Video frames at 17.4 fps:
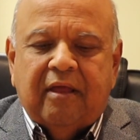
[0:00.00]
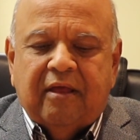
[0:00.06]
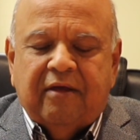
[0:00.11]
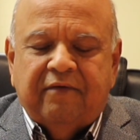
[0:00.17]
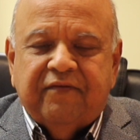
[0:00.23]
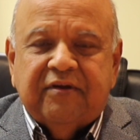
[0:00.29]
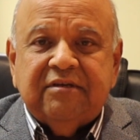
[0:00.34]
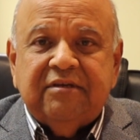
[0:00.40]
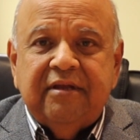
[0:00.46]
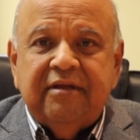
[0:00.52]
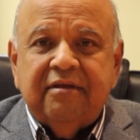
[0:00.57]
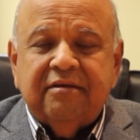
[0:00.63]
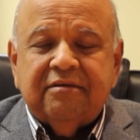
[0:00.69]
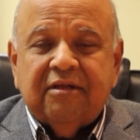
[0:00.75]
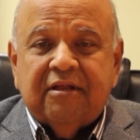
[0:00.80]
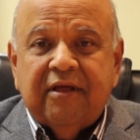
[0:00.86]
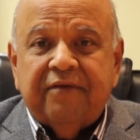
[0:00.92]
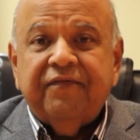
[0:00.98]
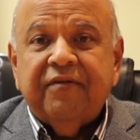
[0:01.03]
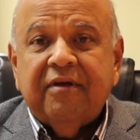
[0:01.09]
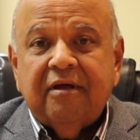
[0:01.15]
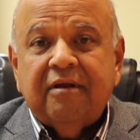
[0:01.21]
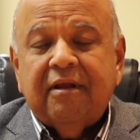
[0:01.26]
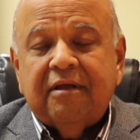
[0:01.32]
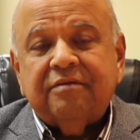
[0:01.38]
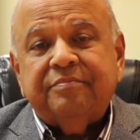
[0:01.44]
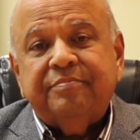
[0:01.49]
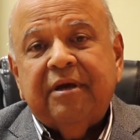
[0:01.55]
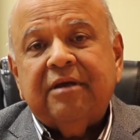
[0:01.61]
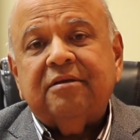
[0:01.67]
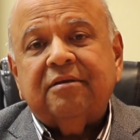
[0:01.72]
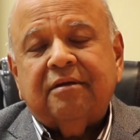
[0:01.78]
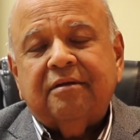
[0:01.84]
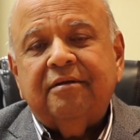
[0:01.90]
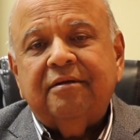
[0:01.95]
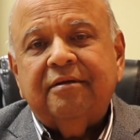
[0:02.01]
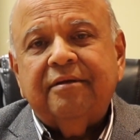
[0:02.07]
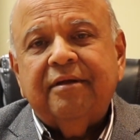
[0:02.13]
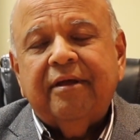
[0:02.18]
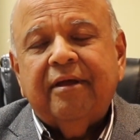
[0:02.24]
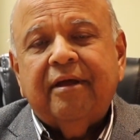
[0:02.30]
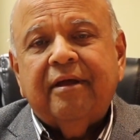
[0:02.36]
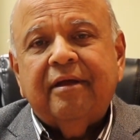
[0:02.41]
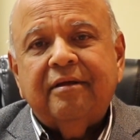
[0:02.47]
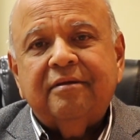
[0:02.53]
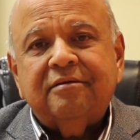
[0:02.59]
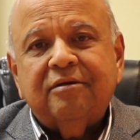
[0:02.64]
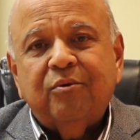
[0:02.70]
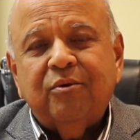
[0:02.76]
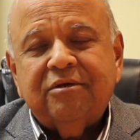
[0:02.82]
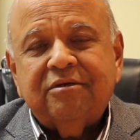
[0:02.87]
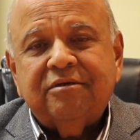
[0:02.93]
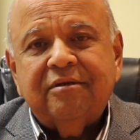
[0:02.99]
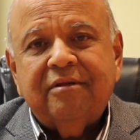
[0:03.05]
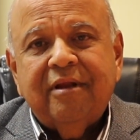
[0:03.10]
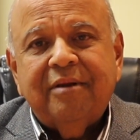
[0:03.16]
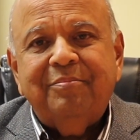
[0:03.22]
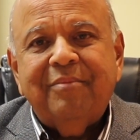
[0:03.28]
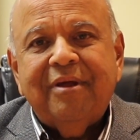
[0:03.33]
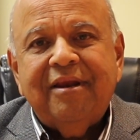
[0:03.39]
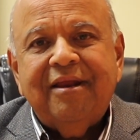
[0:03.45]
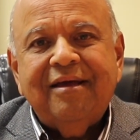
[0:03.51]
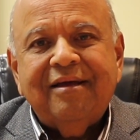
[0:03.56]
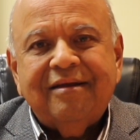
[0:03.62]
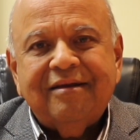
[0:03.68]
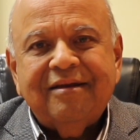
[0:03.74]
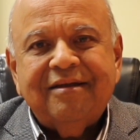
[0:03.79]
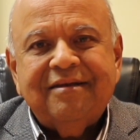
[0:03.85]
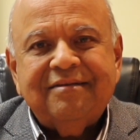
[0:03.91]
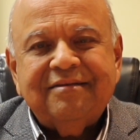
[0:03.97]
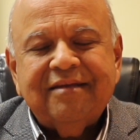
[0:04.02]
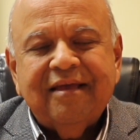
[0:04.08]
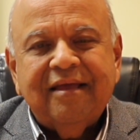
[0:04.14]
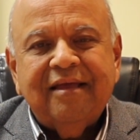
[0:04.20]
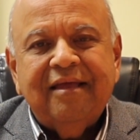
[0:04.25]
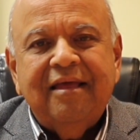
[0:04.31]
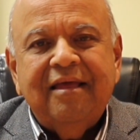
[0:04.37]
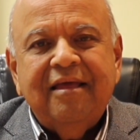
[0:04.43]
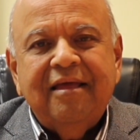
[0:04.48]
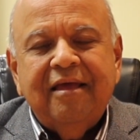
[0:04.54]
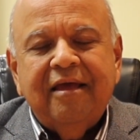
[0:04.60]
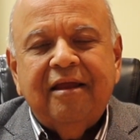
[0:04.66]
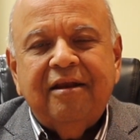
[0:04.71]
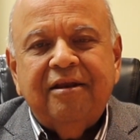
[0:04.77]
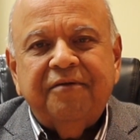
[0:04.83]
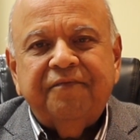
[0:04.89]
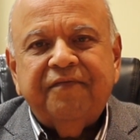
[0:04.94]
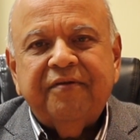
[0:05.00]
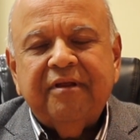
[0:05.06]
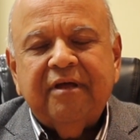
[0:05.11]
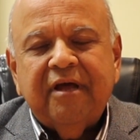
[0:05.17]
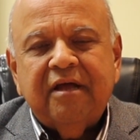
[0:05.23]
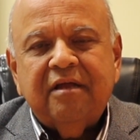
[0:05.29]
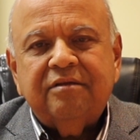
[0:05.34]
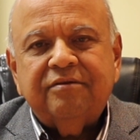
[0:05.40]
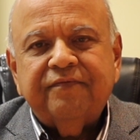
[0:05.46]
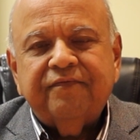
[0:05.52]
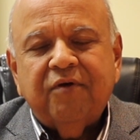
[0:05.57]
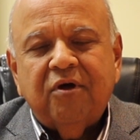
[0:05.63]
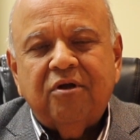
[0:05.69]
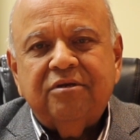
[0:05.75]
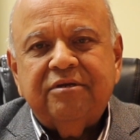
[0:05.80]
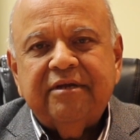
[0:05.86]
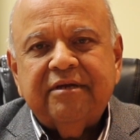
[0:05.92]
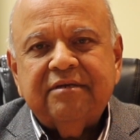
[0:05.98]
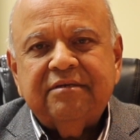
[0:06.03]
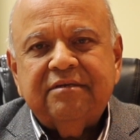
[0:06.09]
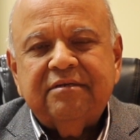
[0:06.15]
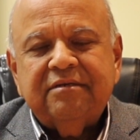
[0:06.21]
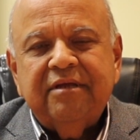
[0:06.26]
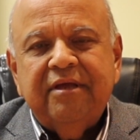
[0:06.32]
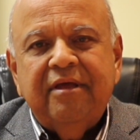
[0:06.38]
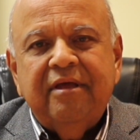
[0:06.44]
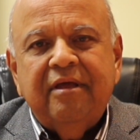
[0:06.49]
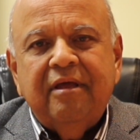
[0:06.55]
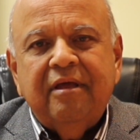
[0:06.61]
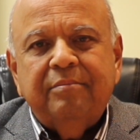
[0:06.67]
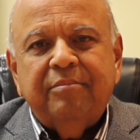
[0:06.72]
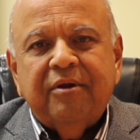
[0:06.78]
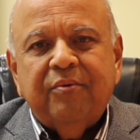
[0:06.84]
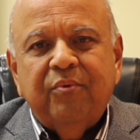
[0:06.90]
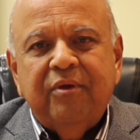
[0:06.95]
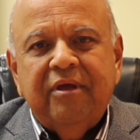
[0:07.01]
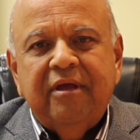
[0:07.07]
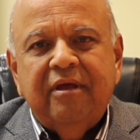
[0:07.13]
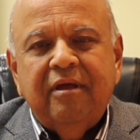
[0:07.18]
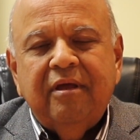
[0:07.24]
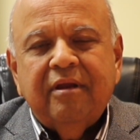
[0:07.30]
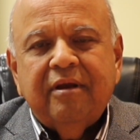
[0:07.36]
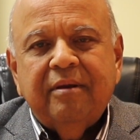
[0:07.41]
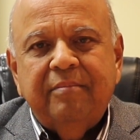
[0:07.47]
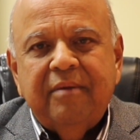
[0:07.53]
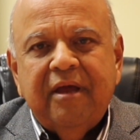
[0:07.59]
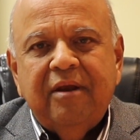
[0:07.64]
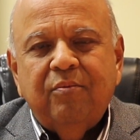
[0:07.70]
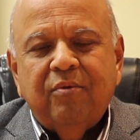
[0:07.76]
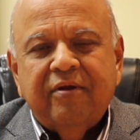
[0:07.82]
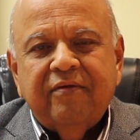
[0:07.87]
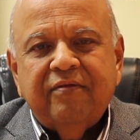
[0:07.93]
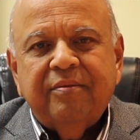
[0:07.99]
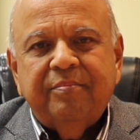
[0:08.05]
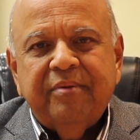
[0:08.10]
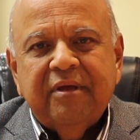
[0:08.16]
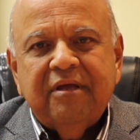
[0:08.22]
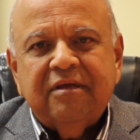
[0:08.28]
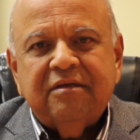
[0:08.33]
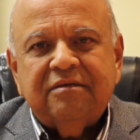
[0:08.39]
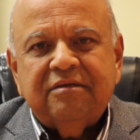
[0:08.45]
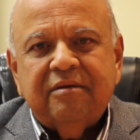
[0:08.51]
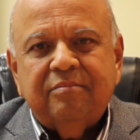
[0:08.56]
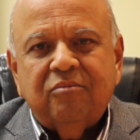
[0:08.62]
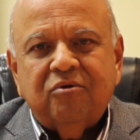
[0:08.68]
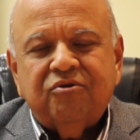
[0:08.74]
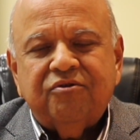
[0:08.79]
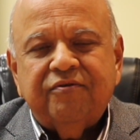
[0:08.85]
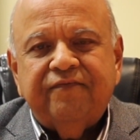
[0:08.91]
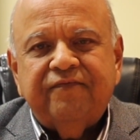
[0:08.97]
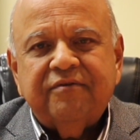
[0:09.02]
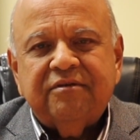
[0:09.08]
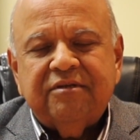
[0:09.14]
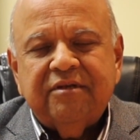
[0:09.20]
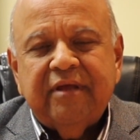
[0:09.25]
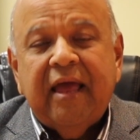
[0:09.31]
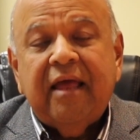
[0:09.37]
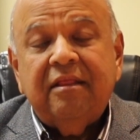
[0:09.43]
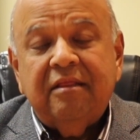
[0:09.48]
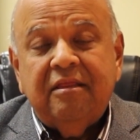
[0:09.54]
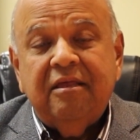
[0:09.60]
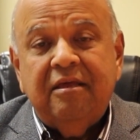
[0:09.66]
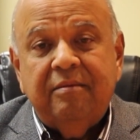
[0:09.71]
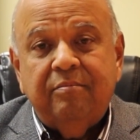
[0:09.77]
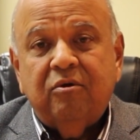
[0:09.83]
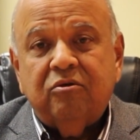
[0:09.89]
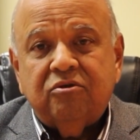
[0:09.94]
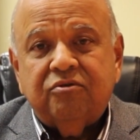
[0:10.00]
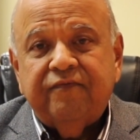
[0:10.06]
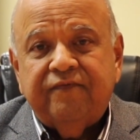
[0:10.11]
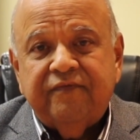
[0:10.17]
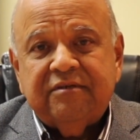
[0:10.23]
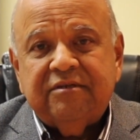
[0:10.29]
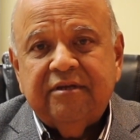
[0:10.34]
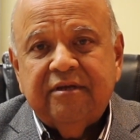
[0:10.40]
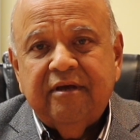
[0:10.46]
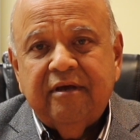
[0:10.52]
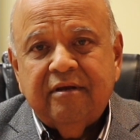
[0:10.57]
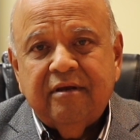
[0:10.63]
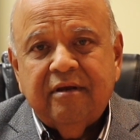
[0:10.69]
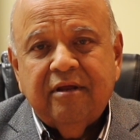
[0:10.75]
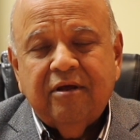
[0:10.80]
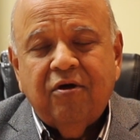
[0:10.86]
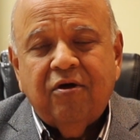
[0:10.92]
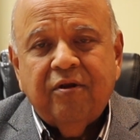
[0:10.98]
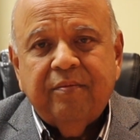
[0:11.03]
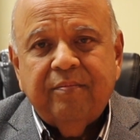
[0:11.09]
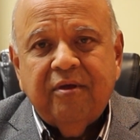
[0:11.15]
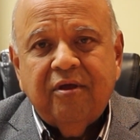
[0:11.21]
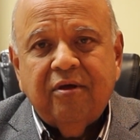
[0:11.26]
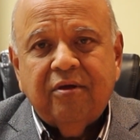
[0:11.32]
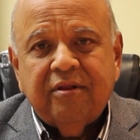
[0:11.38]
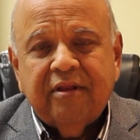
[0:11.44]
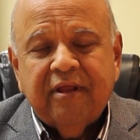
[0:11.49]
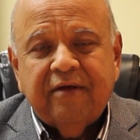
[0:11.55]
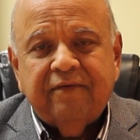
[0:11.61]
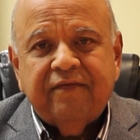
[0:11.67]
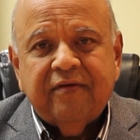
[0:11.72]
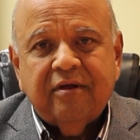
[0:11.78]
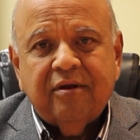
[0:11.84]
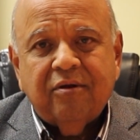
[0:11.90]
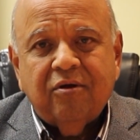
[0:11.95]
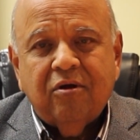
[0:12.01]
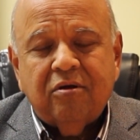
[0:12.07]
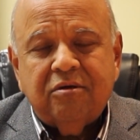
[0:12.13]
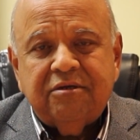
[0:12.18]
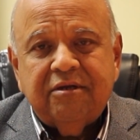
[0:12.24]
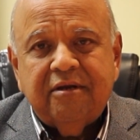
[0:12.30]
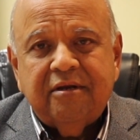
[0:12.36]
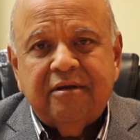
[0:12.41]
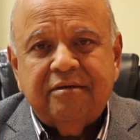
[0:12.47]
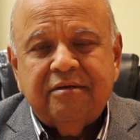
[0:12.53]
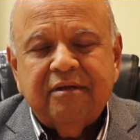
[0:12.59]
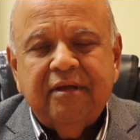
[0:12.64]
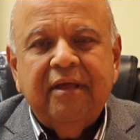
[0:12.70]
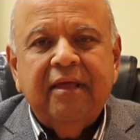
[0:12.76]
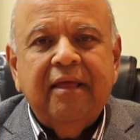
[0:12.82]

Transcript: Firstly, South Africa does matter. It's a question that many are raising in different kinds of contexts, but we remain one of the biggest and the most sophisticated economy on the African continent.